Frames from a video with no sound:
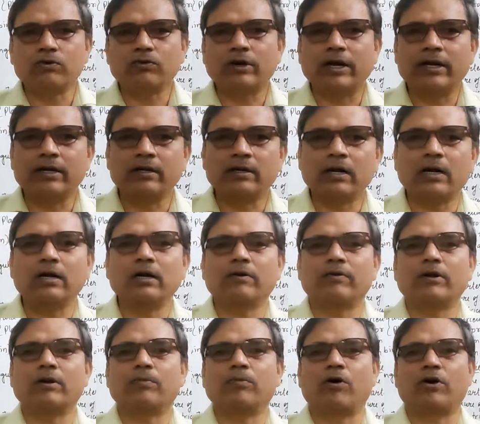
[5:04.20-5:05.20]
to enter
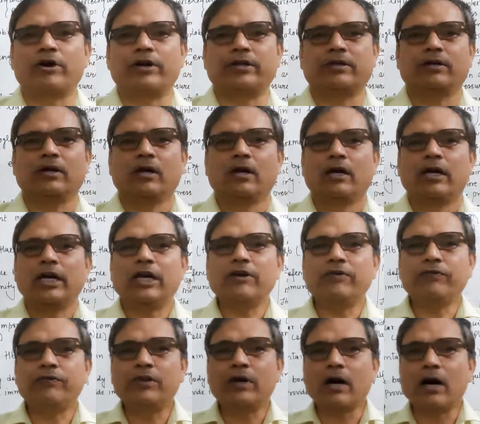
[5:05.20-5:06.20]
our body.
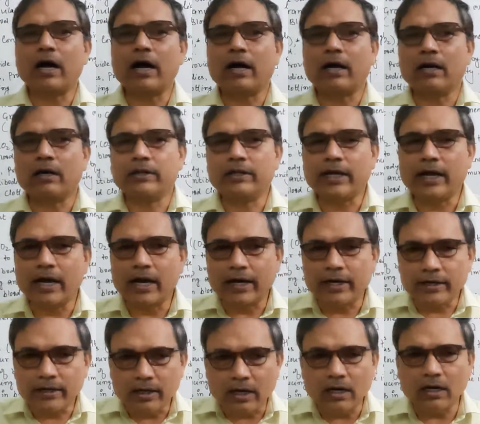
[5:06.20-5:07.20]
If they
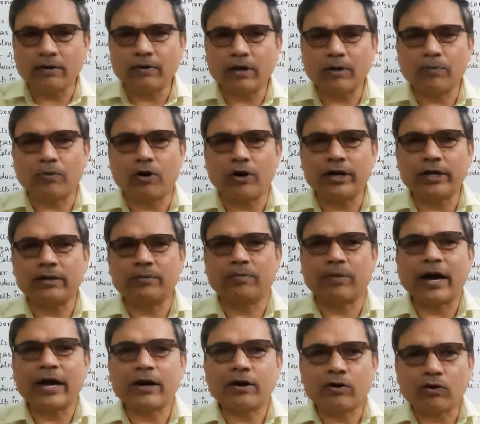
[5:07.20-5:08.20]
entered our body,
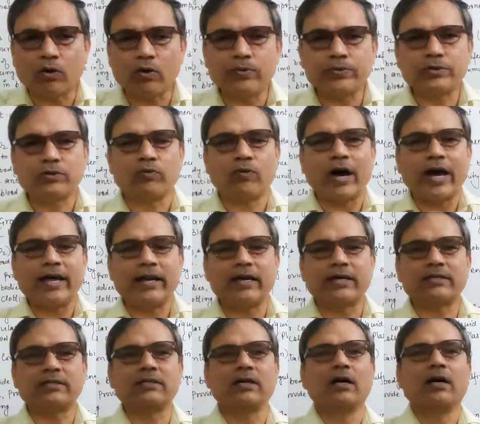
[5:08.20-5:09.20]
microbes,
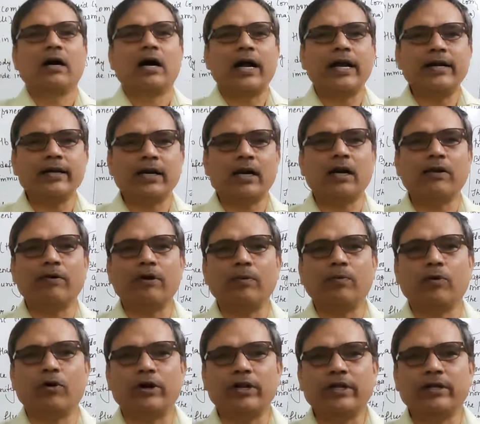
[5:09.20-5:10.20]
virus entered our
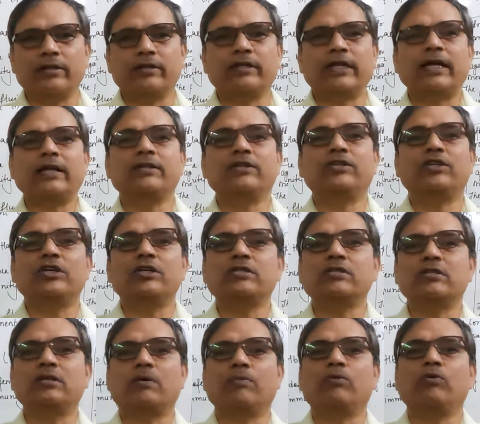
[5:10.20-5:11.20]
body, then
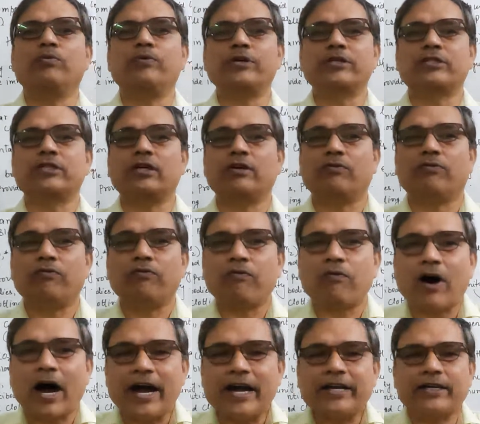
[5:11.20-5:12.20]
this WBC
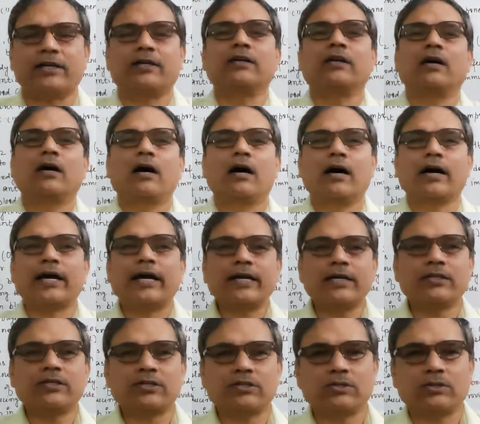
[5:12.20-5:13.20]
fight
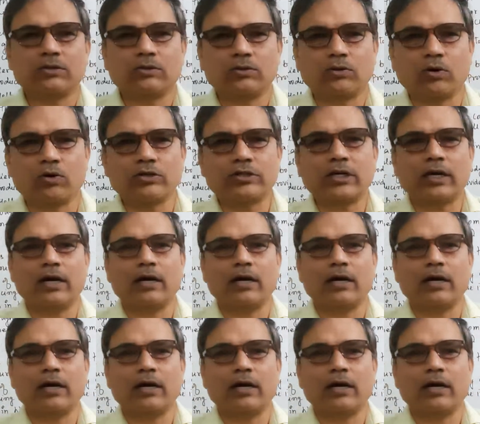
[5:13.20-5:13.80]
against those